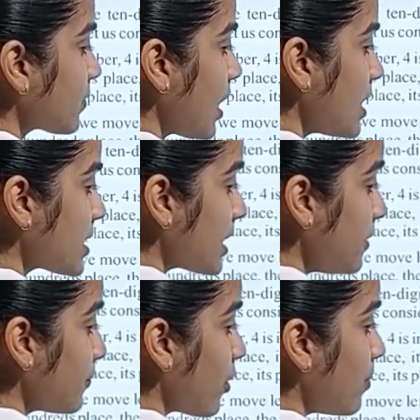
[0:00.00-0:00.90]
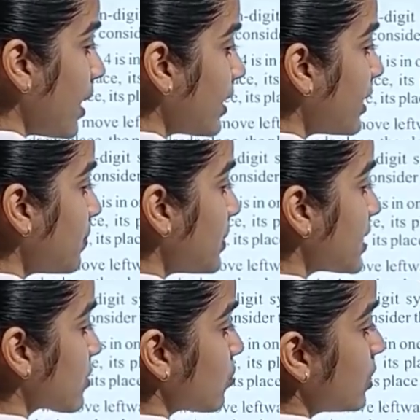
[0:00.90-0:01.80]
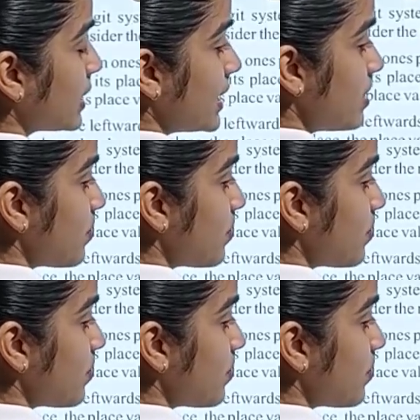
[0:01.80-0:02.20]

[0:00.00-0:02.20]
say from 100 place to 10th